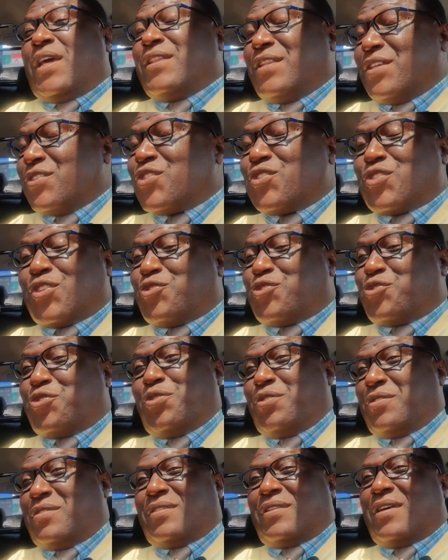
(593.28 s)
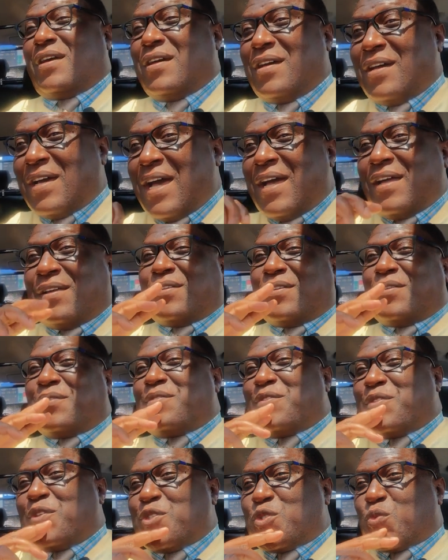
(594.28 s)
this is the truth.
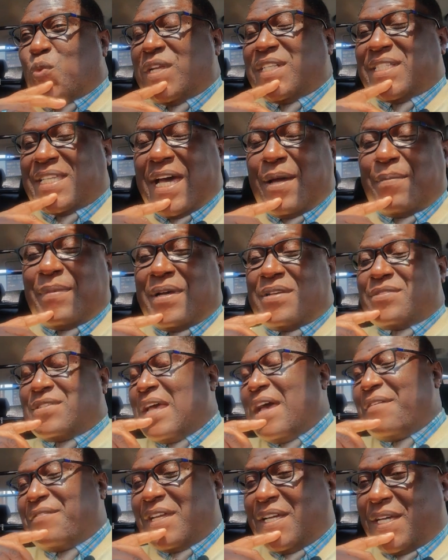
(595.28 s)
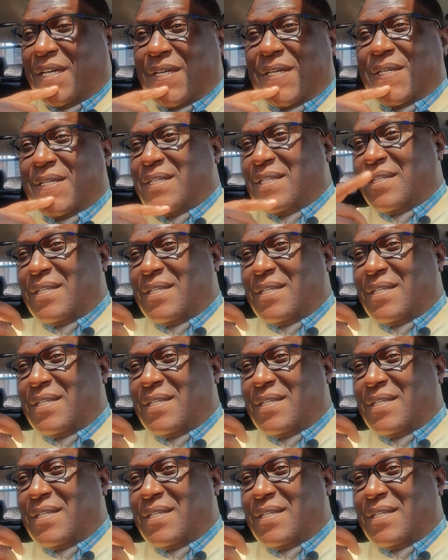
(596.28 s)
There was one time I was having a